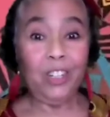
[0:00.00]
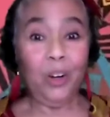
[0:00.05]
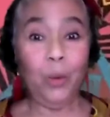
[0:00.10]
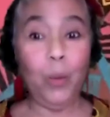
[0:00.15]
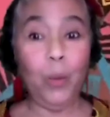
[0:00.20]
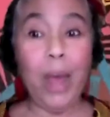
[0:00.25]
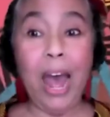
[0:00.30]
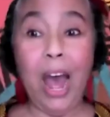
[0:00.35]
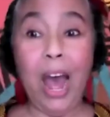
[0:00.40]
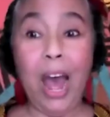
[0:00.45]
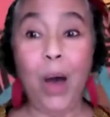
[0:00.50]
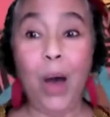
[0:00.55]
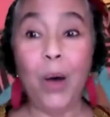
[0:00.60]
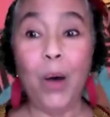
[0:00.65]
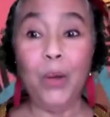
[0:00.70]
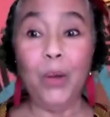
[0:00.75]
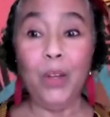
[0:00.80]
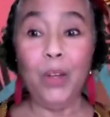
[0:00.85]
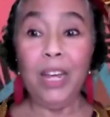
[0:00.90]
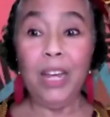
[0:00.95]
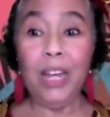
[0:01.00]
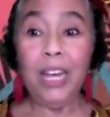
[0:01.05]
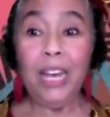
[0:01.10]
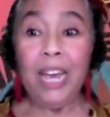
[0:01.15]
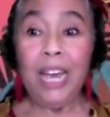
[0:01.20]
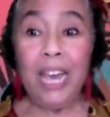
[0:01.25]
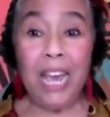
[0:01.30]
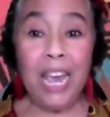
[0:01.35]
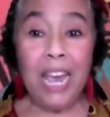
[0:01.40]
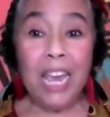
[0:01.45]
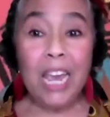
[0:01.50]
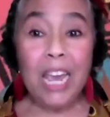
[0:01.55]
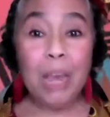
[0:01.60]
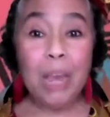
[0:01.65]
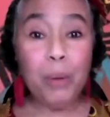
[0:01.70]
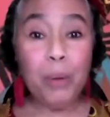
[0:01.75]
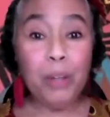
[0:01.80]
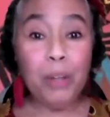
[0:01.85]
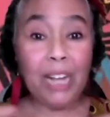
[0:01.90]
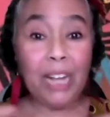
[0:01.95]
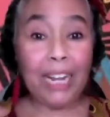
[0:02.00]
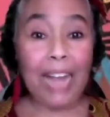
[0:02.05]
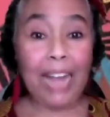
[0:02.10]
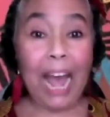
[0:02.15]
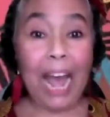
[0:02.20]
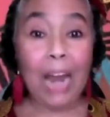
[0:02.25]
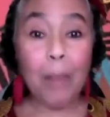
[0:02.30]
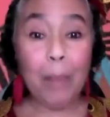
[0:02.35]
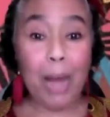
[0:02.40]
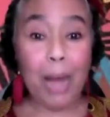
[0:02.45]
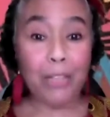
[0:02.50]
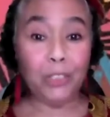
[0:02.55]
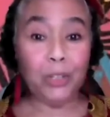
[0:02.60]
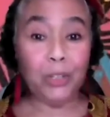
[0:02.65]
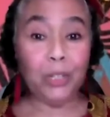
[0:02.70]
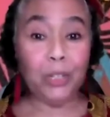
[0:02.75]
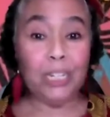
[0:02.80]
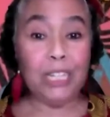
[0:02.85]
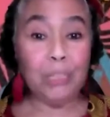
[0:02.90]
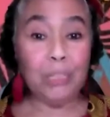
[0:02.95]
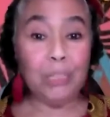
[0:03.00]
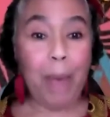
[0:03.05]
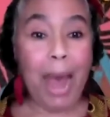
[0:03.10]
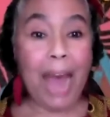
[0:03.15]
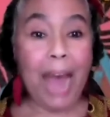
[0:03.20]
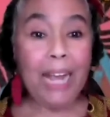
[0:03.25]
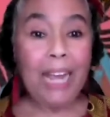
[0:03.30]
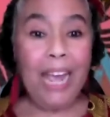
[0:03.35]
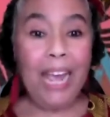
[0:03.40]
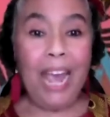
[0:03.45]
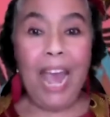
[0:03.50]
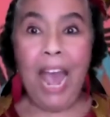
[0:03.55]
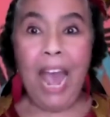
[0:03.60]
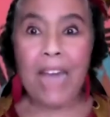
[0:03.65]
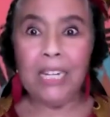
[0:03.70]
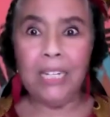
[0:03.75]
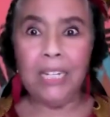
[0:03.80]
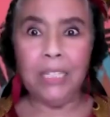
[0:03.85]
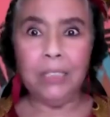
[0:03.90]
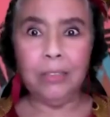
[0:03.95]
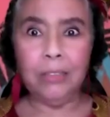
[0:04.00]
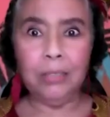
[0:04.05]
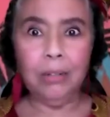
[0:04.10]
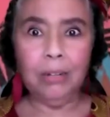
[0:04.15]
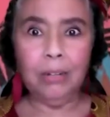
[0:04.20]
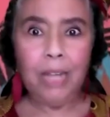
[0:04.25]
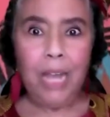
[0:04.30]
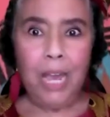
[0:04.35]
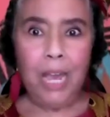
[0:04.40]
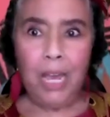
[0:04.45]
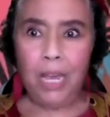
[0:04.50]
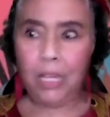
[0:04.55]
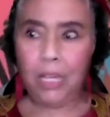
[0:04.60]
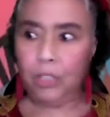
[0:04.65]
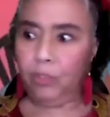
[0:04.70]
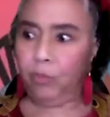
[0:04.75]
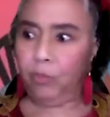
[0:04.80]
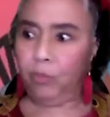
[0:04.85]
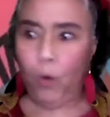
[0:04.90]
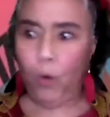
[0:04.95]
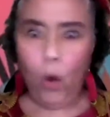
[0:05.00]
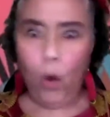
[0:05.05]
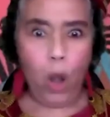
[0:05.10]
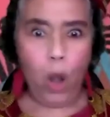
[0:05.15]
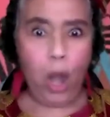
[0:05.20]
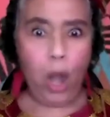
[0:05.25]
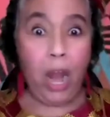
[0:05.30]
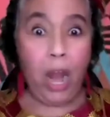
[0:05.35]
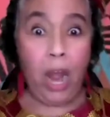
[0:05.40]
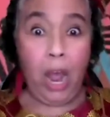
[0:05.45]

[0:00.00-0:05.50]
Well, he put the calabash on his back and he took his four,